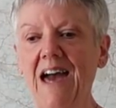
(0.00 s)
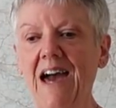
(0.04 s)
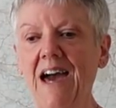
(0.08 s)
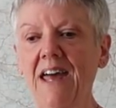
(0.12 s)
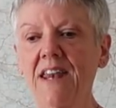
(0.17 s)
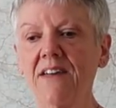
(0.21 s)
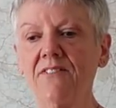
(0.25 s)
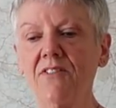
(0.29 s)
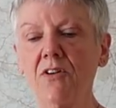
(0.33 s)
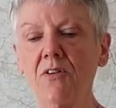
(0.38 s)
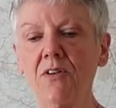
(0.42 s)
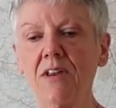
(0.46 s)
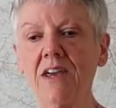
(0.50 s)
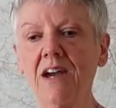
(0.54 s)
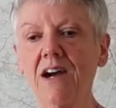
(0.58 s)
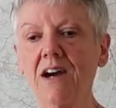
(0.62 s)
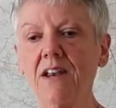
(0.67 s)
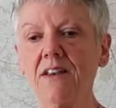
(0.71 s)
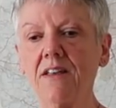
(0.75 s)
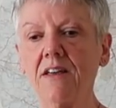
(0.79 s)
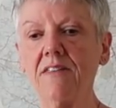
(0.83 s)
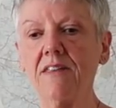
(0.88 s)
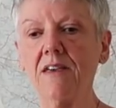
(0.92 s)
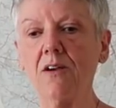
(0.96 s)
And I've only
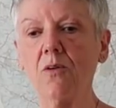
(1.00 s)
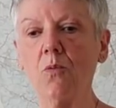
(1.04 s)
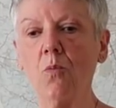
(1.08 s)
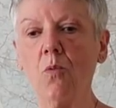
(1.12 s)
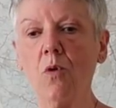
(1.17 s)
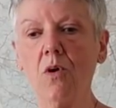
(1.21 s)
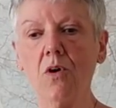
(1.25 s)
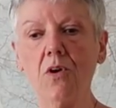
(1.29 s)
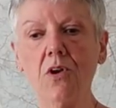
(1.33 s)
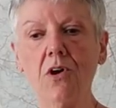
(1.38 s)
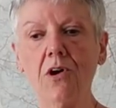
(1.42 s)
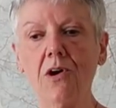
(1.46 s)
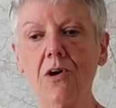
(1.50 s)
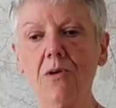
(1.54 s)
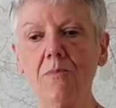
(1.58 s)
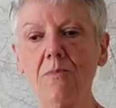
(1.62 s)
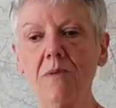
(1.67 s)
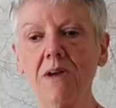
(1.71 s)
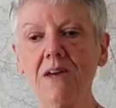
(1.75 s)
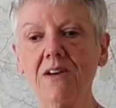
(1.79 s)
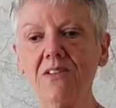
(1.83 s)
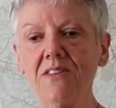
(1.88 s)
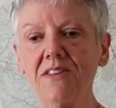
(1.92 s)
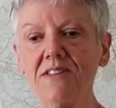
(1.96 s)
had, I think, one hot
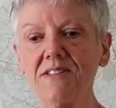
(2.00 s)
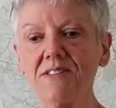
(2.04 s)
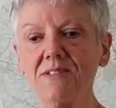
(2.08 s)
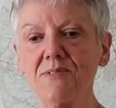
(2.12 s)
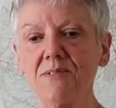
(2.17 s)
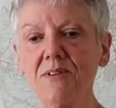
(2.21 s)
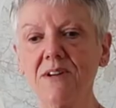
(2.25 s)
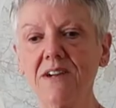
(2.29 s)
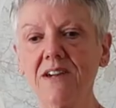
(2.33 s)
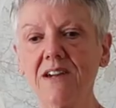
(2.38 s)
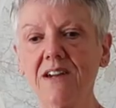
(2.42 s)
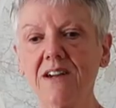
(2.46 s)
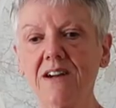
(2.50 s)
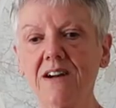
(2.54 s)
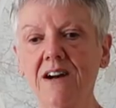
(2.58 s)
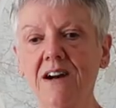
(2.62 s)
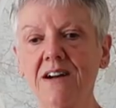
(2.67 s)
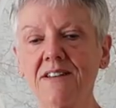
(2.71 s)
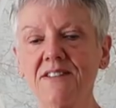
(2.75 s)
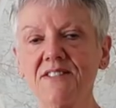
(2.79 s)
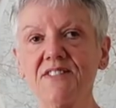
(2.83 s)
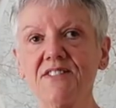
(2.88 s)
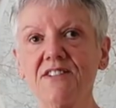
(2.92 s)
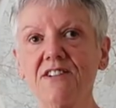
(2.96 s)
meal this week. I
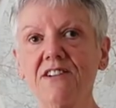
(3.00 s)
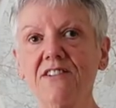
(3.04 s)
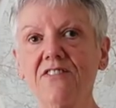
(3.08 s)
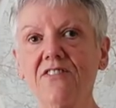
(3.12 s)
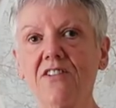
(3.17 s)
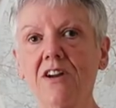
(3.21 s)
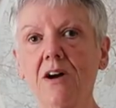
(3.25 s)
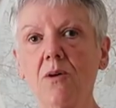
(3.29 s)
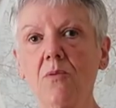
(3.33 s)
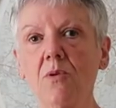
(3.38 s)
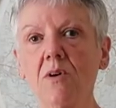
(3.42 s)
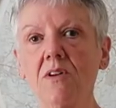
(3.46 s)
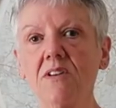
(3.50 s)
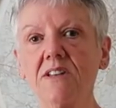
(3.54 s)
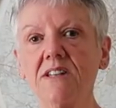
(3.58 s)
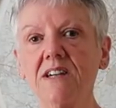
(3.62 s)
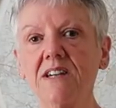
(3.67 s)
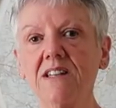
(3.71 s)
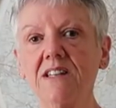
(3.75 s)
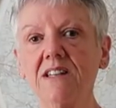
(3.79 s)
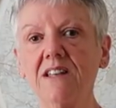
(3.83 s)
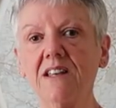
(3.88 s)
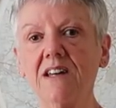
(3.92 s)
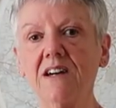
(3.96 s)
had a stir fry one
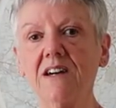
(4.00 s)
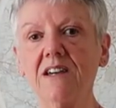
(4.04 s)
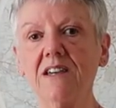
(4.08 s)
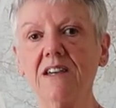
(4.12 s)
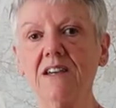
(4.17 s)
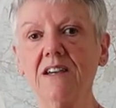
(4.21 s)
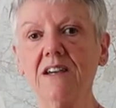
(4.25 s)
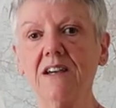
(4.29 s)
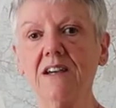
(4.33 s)
day, didn't I?